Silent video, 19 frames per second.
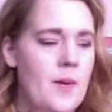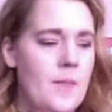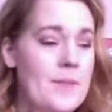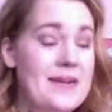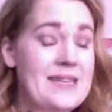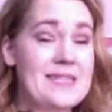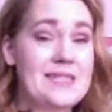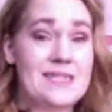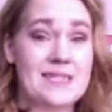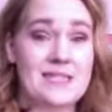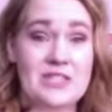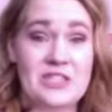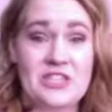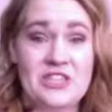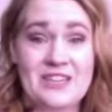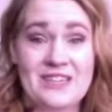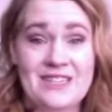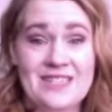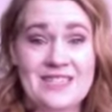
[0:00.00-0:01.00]
My
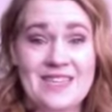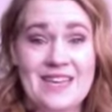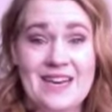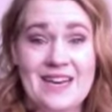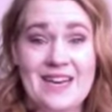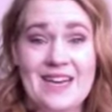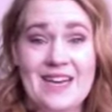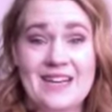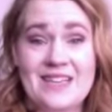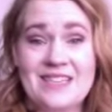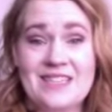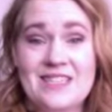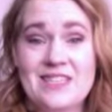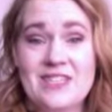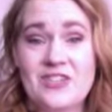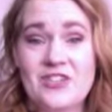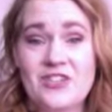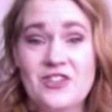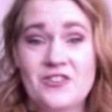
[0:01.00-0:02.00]
sister is going to get the
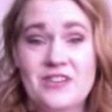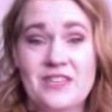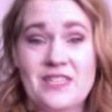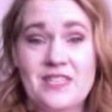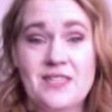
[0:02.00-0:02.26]
surgery